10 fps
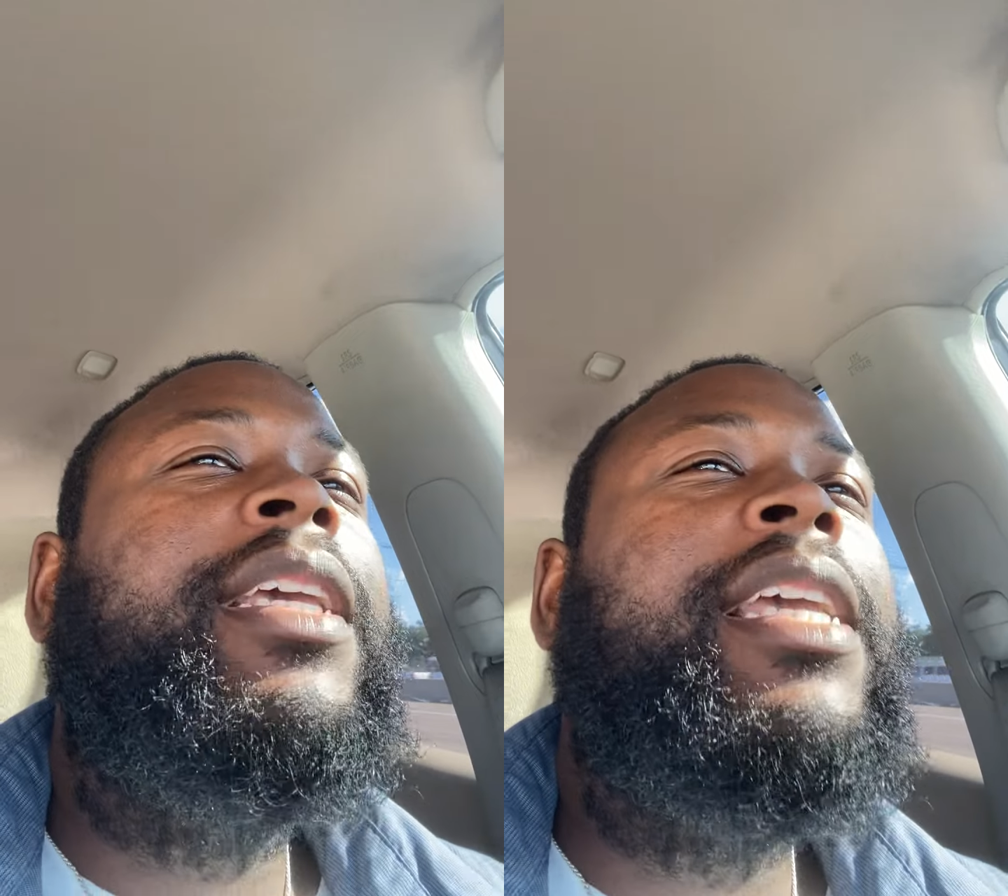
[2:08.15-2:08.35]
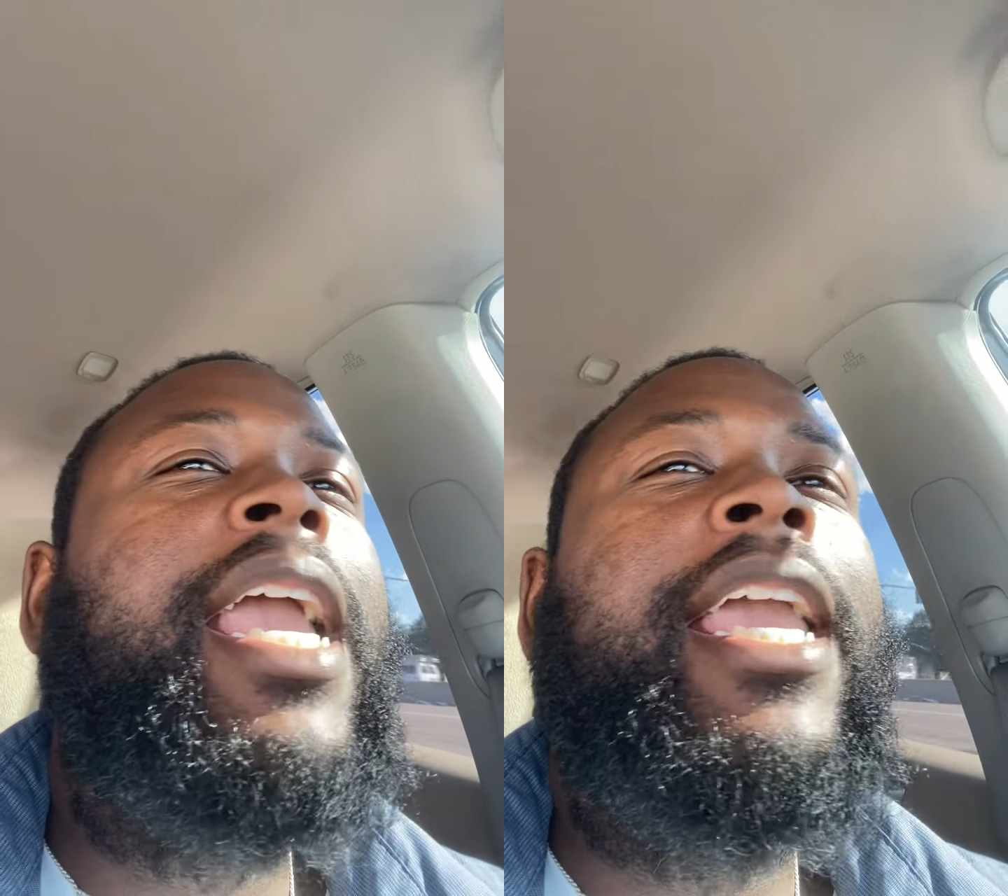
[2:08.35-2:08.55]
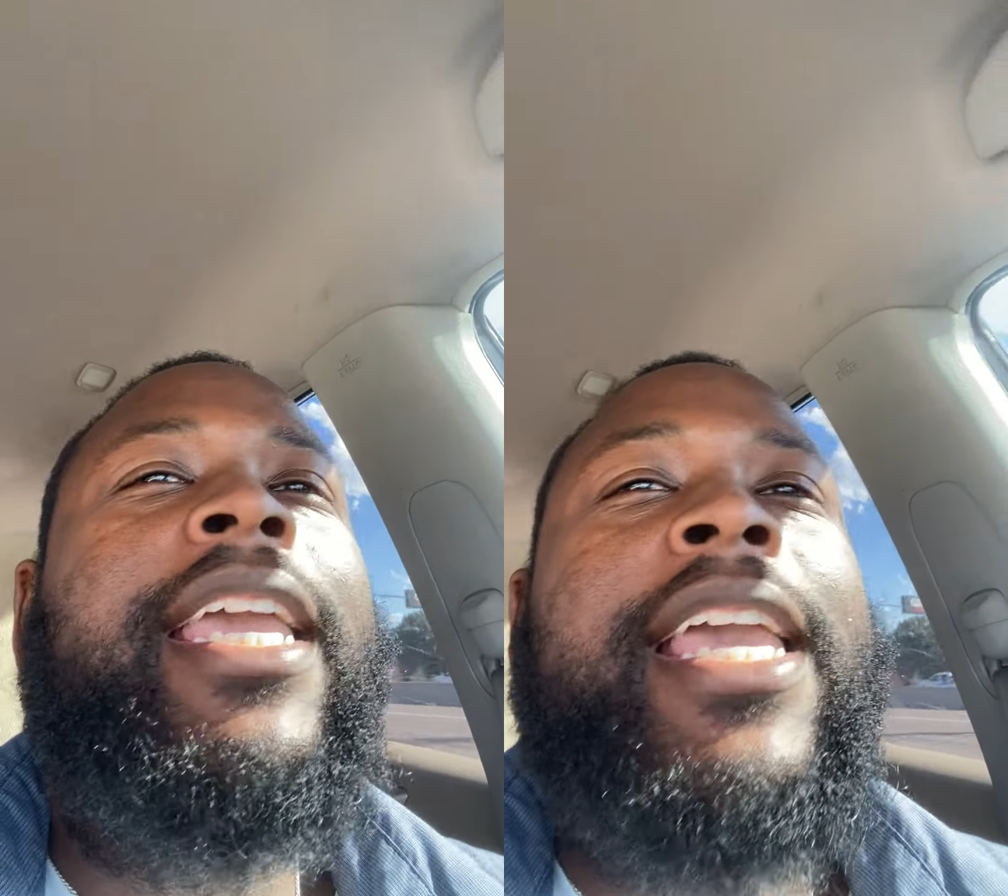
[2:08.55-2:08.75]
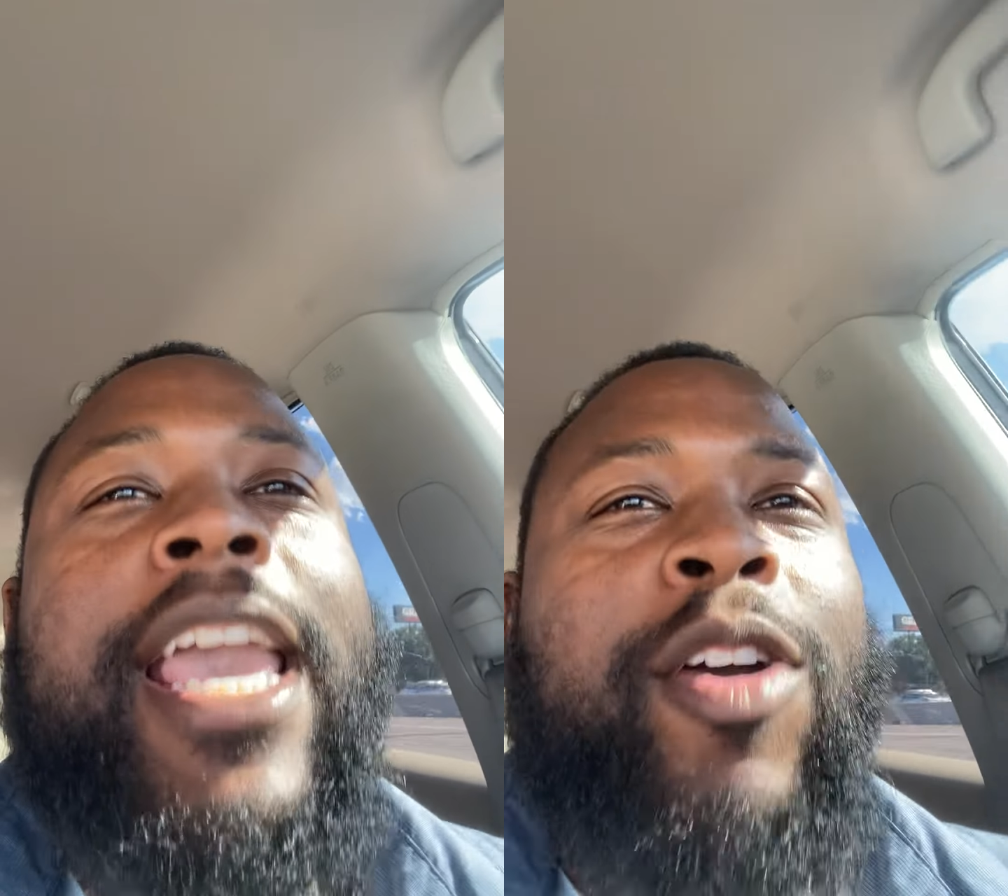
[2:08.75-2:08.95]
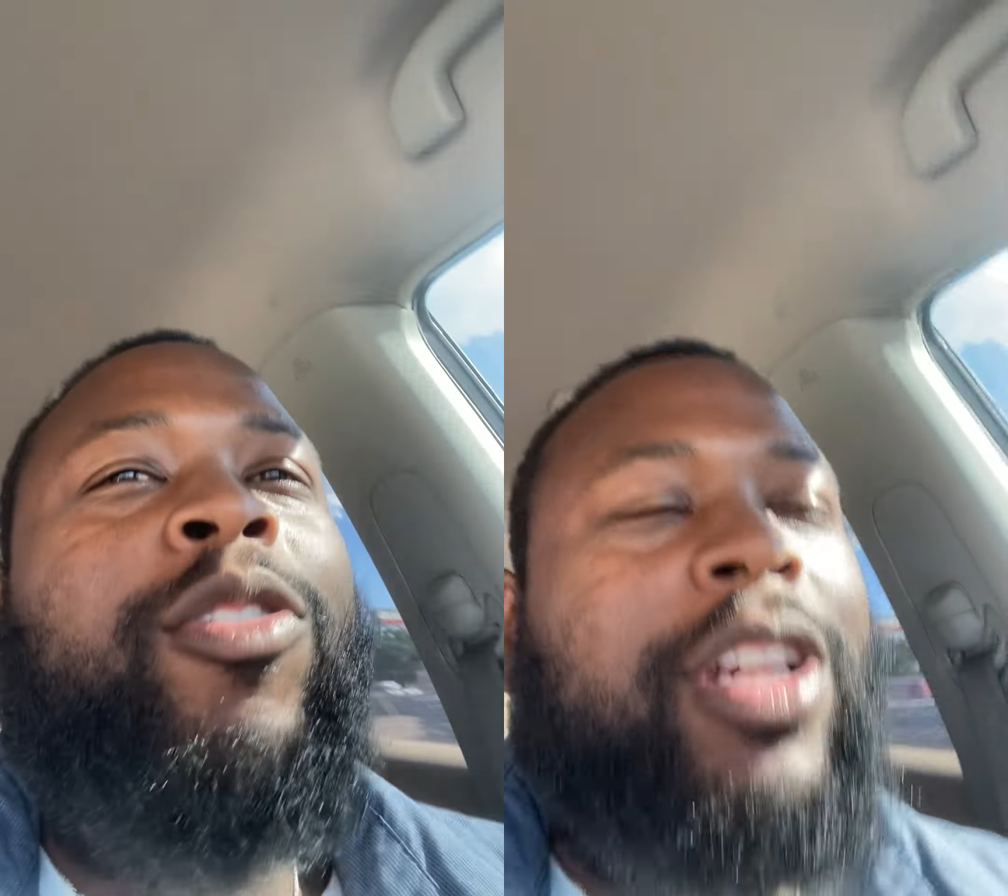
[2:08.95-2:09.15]
he
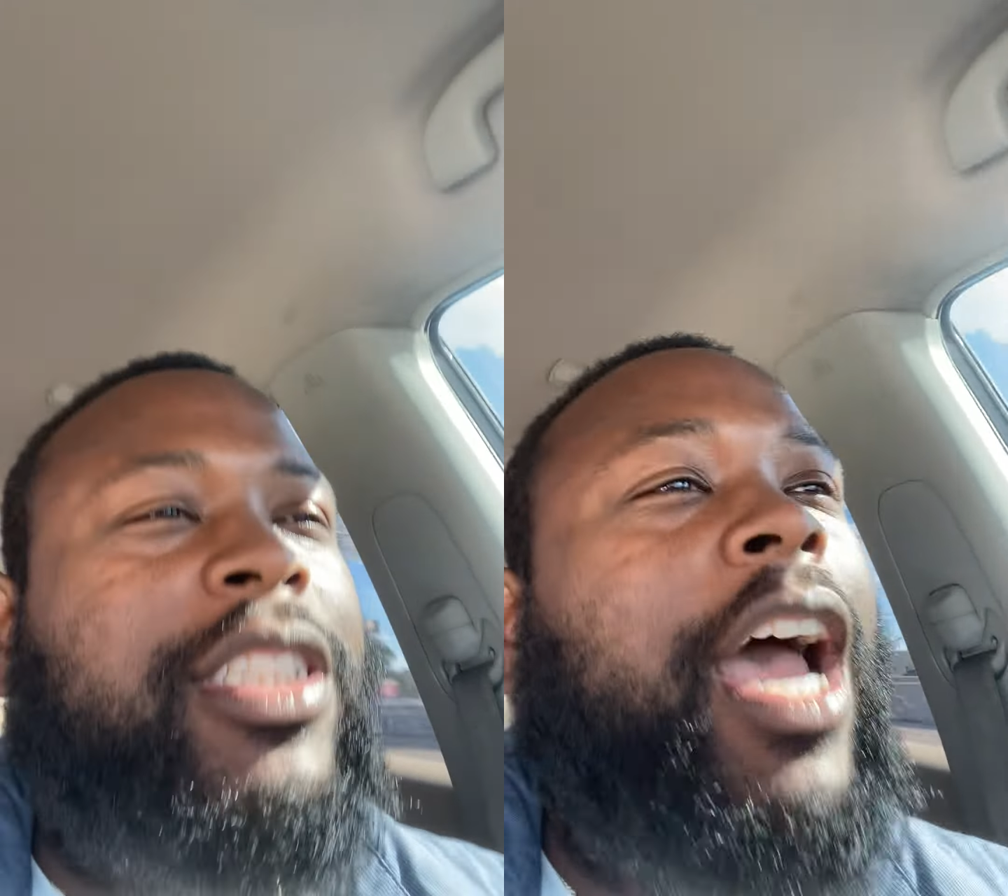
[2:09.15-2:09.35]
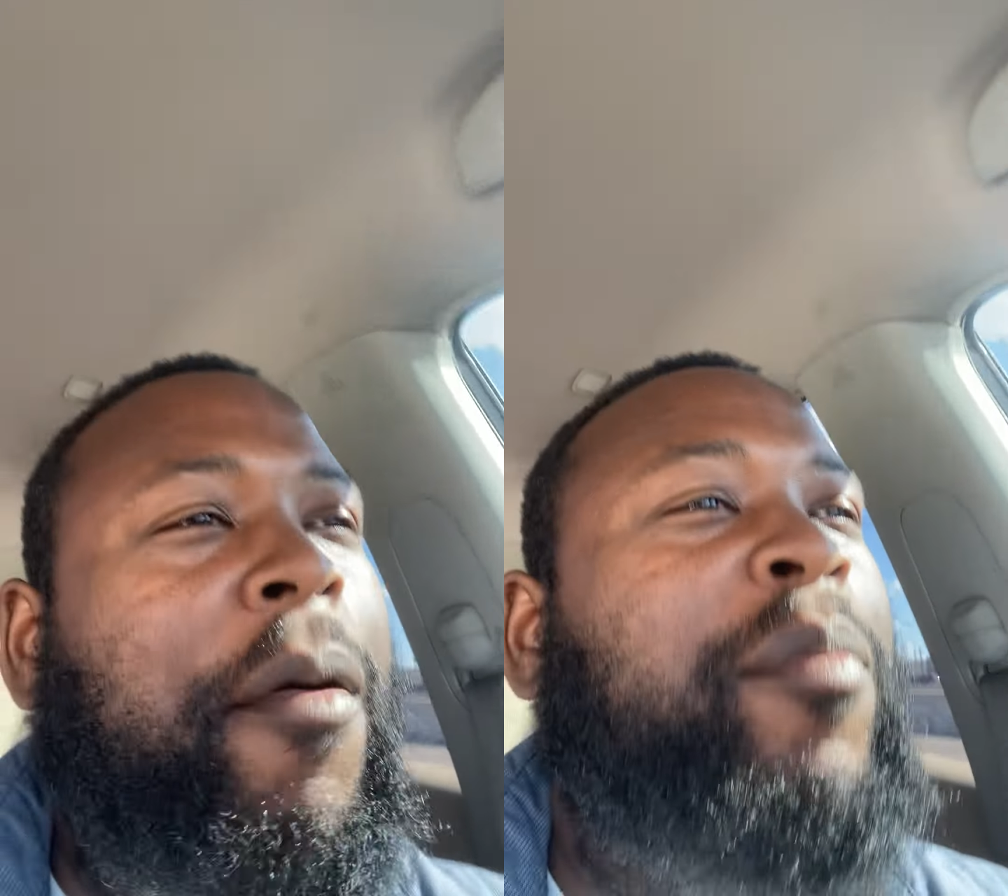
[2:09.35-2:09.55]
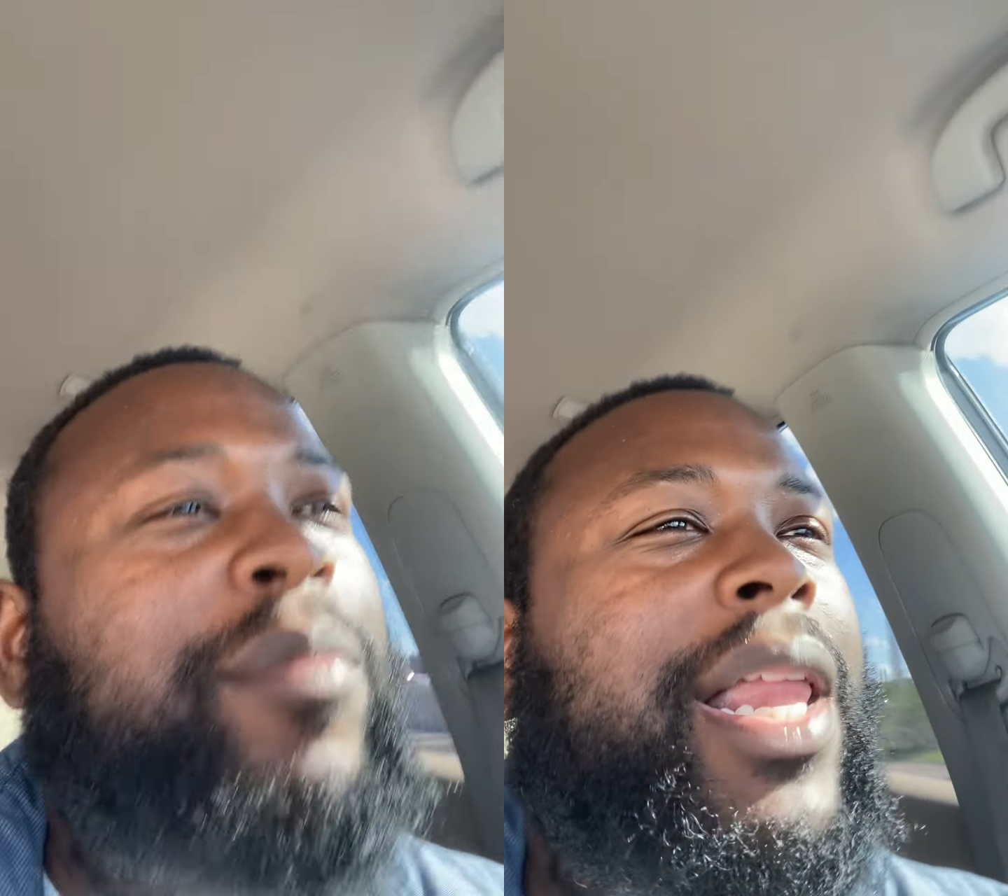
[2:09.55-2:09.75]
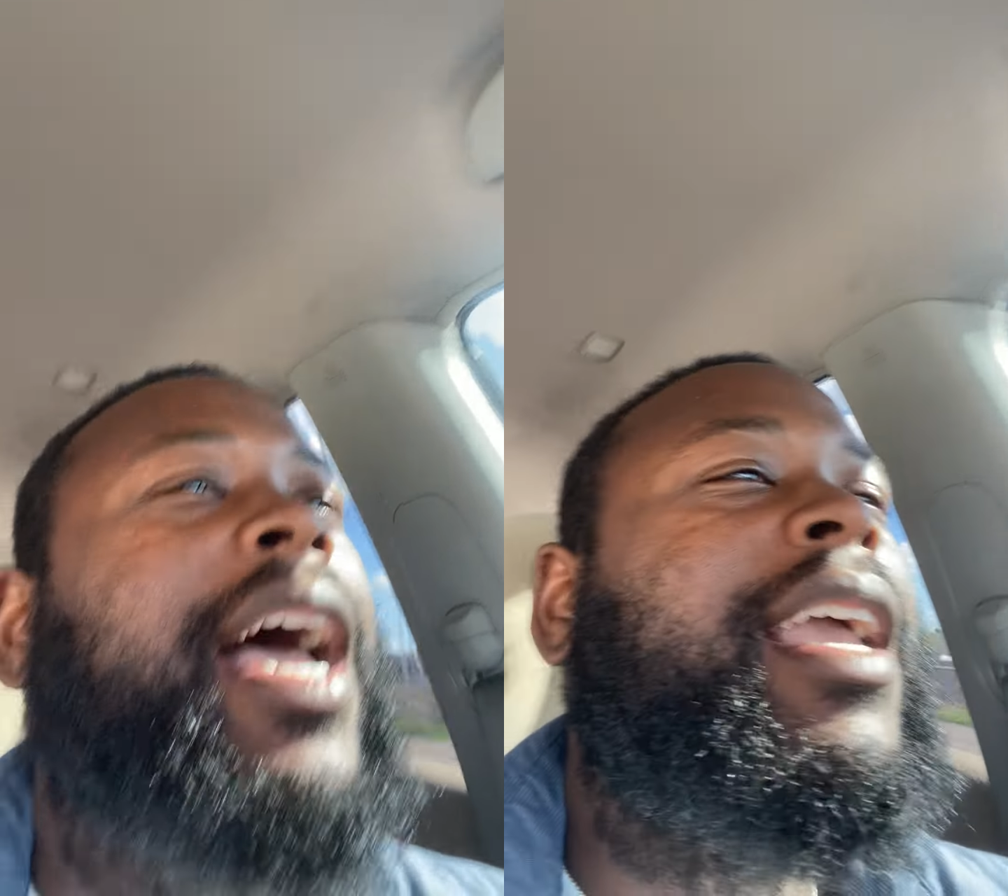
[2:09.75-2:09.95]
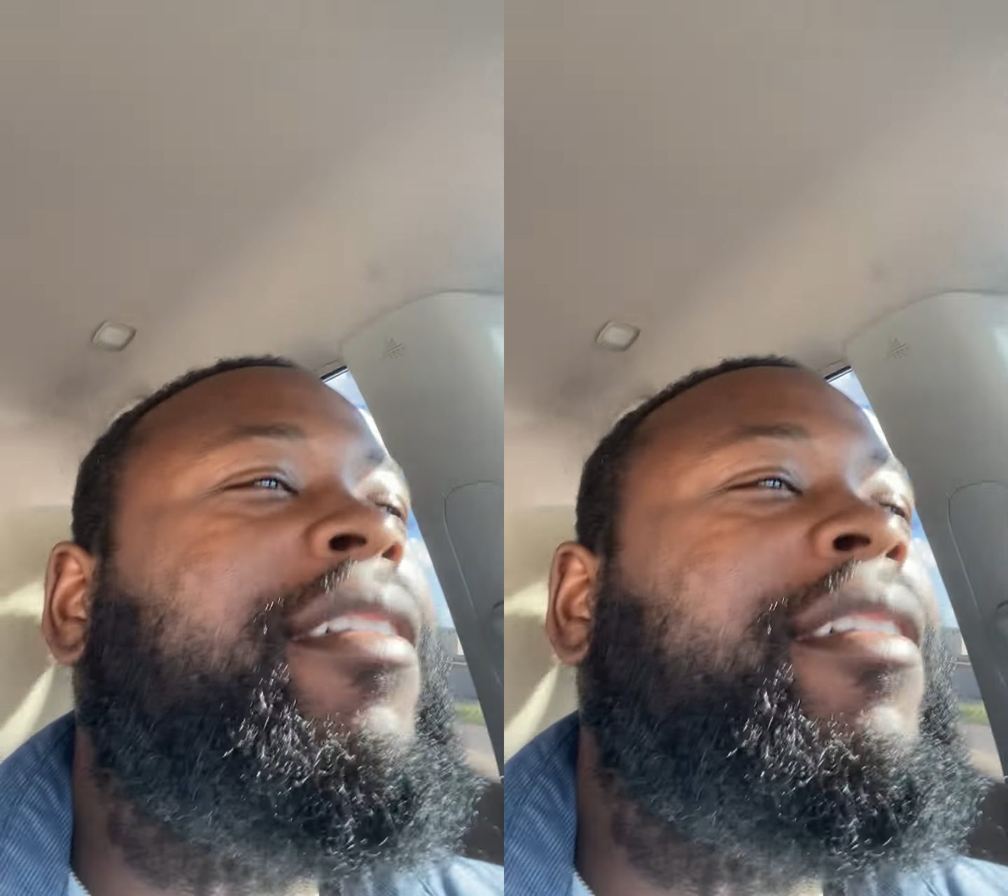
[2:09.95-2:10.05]
ain't on a chopping block